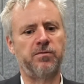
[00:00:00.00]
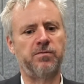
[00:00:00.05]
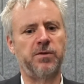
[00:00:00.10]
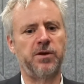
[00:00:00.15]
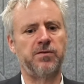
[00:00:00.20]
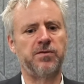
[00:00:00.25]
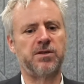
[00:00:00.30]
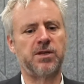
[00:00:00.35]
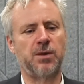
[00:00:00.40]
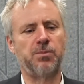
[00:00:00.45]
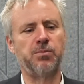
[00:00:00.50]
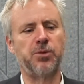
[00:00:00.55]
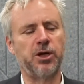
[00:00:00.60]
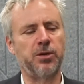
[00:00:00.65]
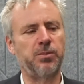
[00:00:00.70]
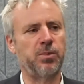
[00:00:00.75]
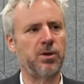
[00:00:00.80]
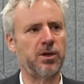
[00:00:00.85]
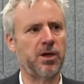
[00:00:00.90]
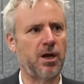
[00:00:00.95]
if some
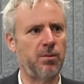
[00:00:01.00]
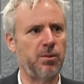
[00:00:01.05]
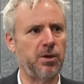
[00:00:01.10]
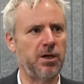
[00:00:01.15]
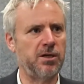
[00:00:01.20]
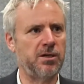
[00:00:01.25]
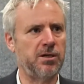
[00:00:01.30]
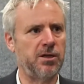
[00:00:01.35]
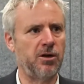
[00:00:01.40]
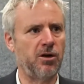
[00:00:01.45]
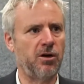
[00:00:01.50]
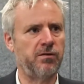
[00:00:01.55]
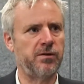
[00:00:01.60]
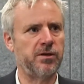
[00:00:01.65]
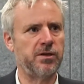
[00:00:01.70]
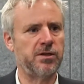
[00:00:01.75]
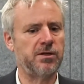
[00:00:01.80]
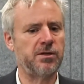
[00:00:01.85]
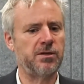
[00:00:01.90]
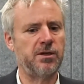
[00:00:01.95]
people are coming into the
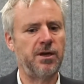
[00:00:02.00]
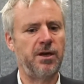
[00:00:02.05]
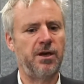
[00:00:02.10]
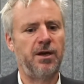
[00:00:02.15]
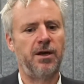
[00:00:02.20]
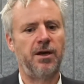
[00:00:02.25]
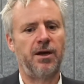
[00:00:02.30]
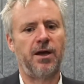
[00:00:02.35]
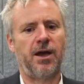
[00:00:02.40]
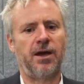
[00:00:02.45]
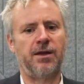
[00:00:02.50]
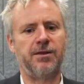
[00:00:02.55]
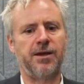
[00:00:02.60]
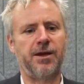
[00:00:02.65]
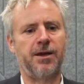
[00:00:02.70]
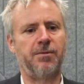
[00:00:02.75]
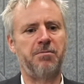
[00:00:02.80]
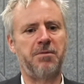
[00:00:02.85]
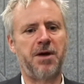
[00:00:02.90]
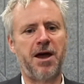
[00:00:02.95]
office and
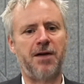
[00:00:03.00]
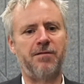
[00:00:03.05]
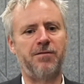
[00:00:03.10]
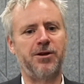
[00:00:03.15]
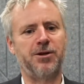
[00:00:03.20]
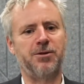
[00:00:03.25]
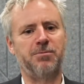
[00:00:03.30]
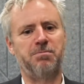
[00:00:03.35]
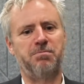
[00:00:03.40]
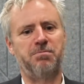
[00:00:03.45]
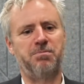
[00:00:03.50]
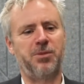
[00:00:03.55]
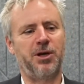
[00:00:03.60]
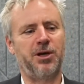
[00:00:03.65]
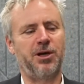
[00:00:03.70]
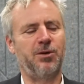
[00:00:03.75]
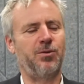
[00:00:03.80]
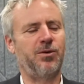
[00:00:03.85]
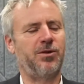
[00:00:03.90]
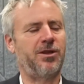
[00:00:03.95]
they're having a
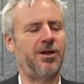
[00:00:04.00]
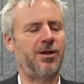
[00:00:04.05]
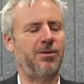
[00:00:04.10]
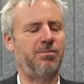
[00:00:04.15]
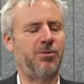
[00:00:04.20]
beer with their